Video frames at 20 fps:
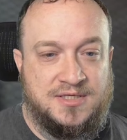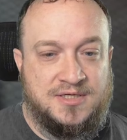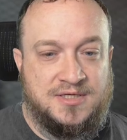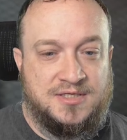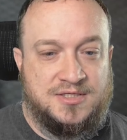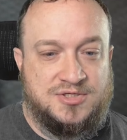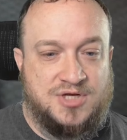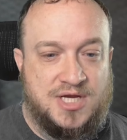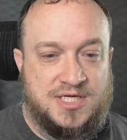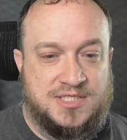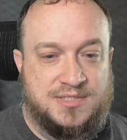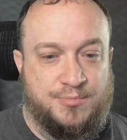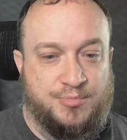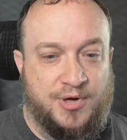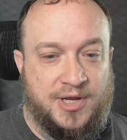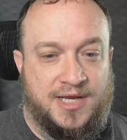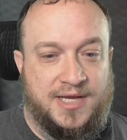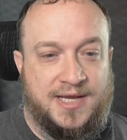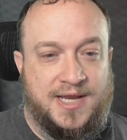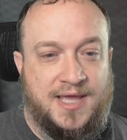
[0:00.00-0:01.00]
trying to
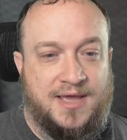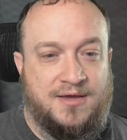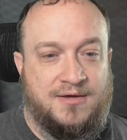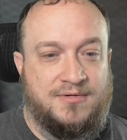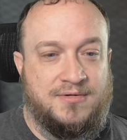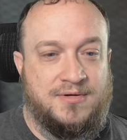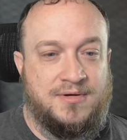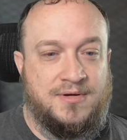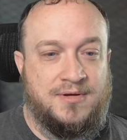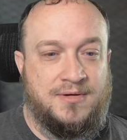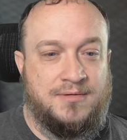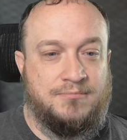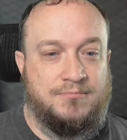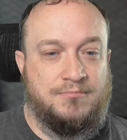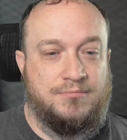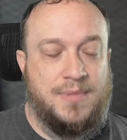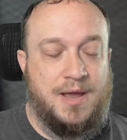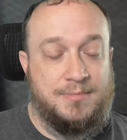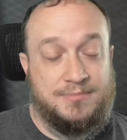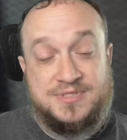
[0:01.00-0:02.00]
bring it down.
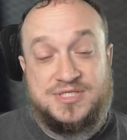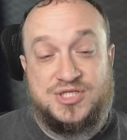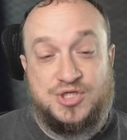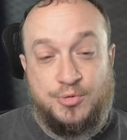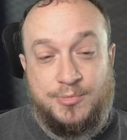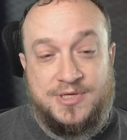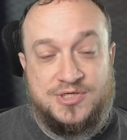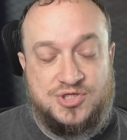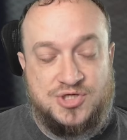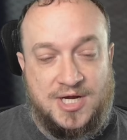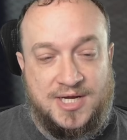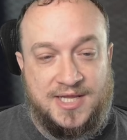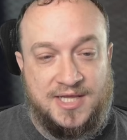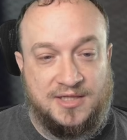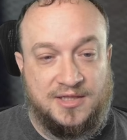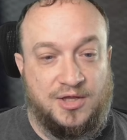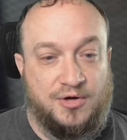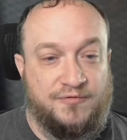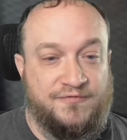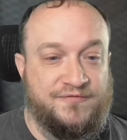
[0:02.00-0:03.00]
I'm assuming he's trying to hit
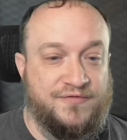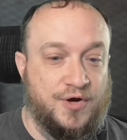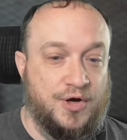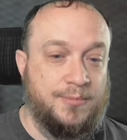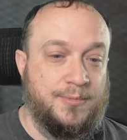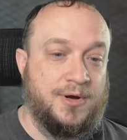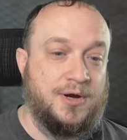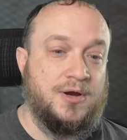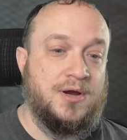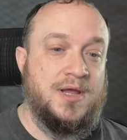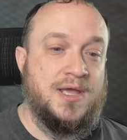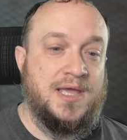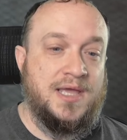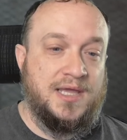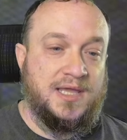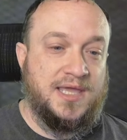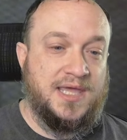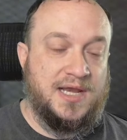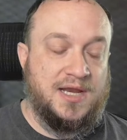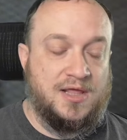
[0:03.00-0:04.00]
a little firmer,
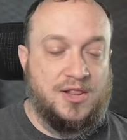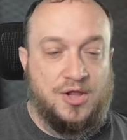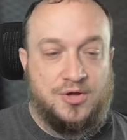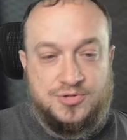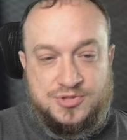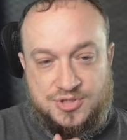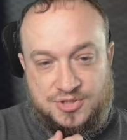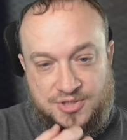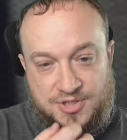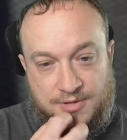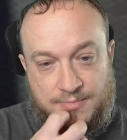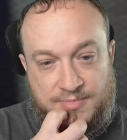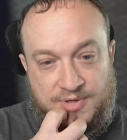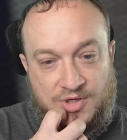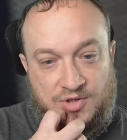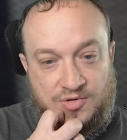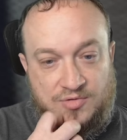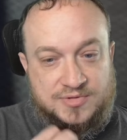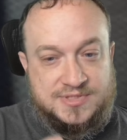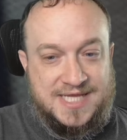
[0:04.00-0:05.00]
get it closer to the
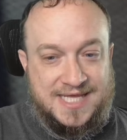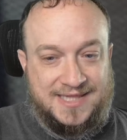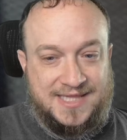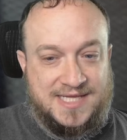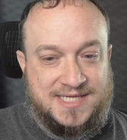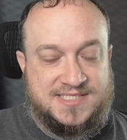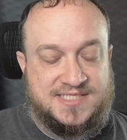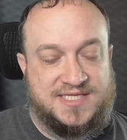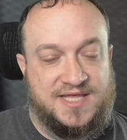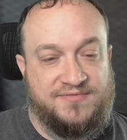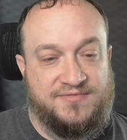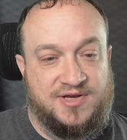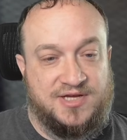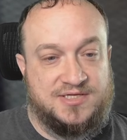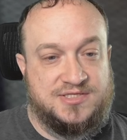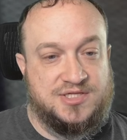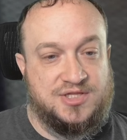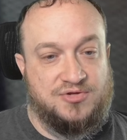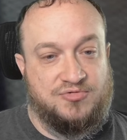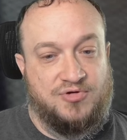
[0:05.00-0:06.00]
middle, take that 7
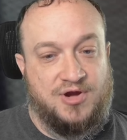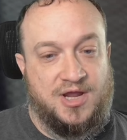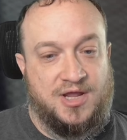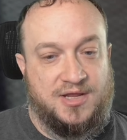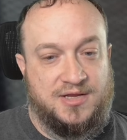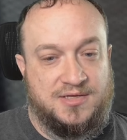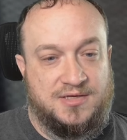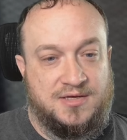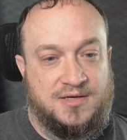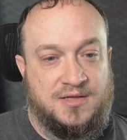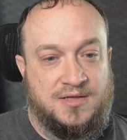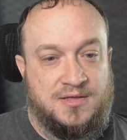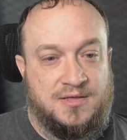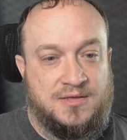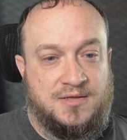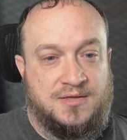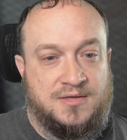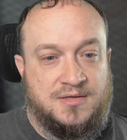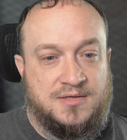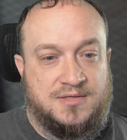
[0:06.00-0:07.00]
into the right
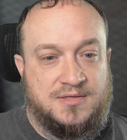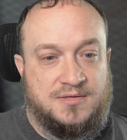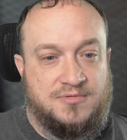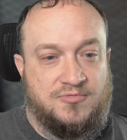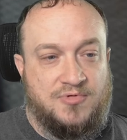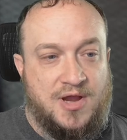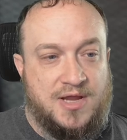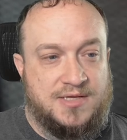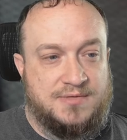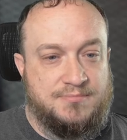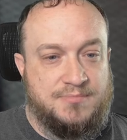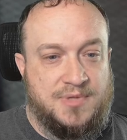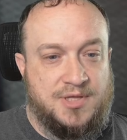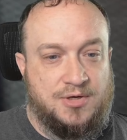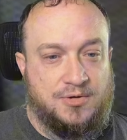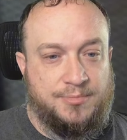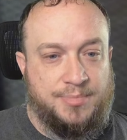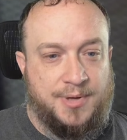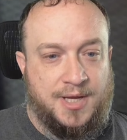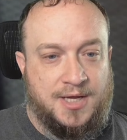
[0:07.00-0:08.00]

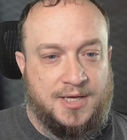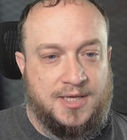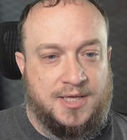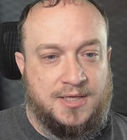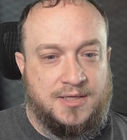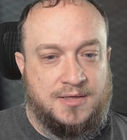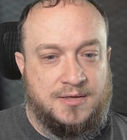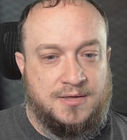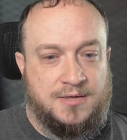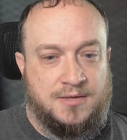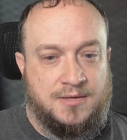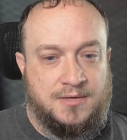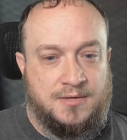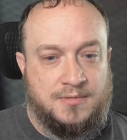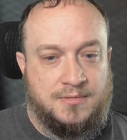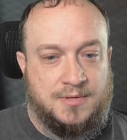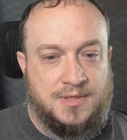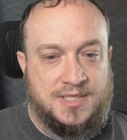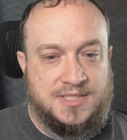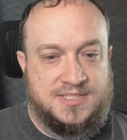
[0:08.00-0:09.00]
middle pocket.
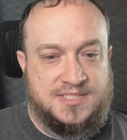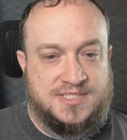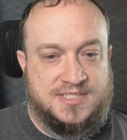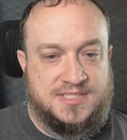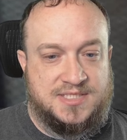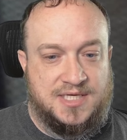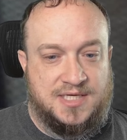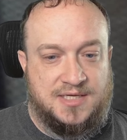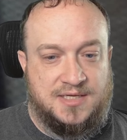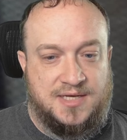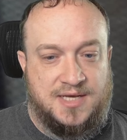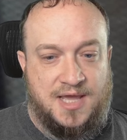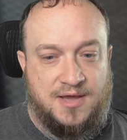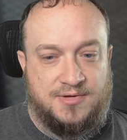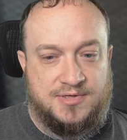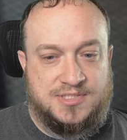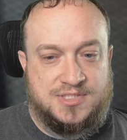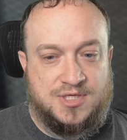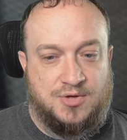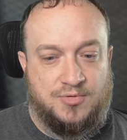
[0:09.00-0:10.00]
Instead, now
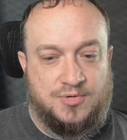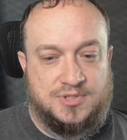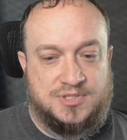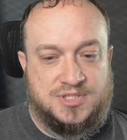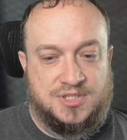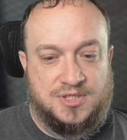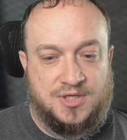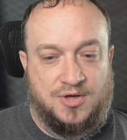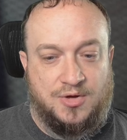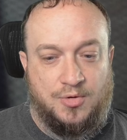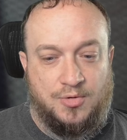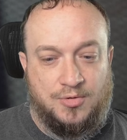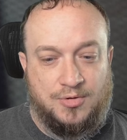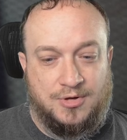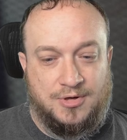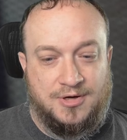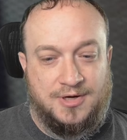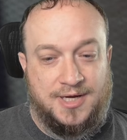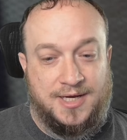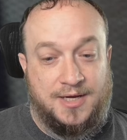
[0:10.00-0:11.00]
he's going to the
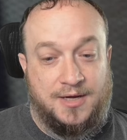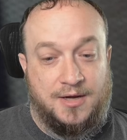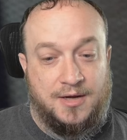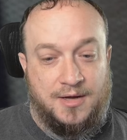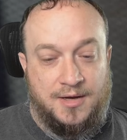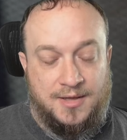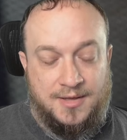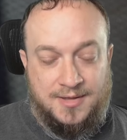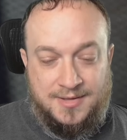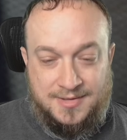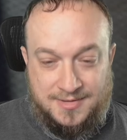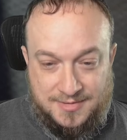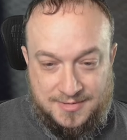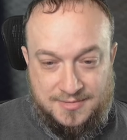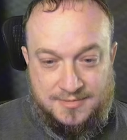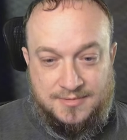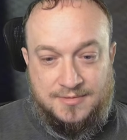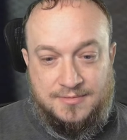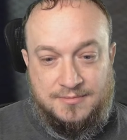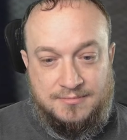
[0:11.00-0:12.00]
corner and
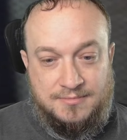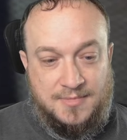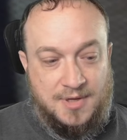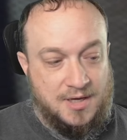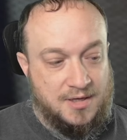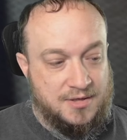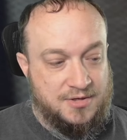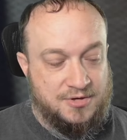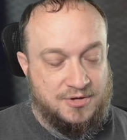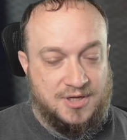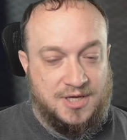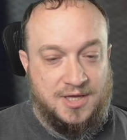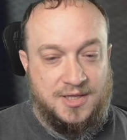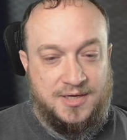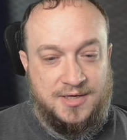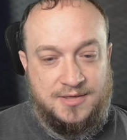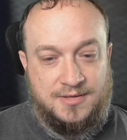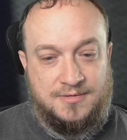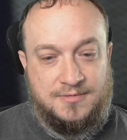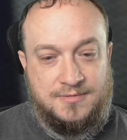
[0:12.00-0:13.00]
undercut
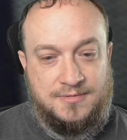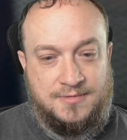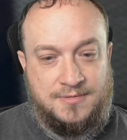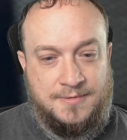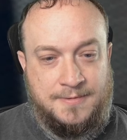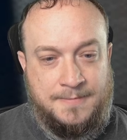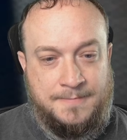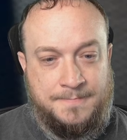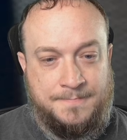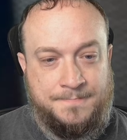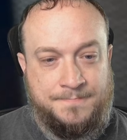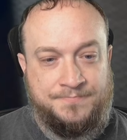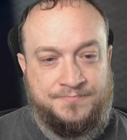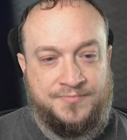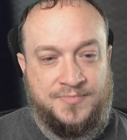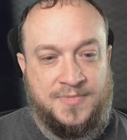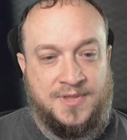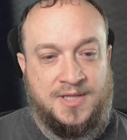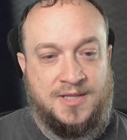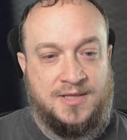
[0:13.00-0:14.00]
it.
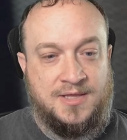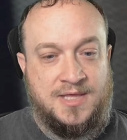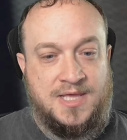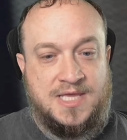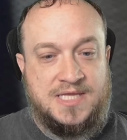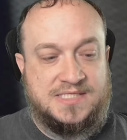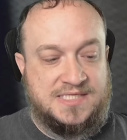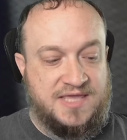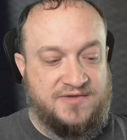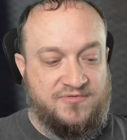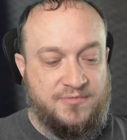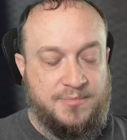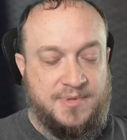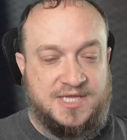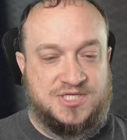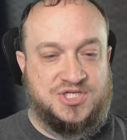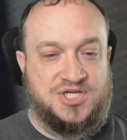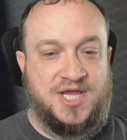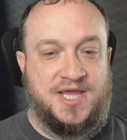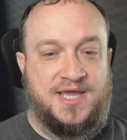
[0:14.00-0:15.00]
It's giving me a
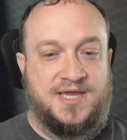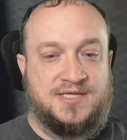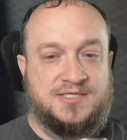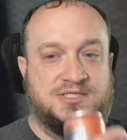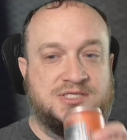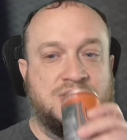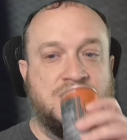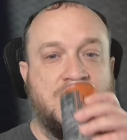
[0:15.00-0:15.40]
chance.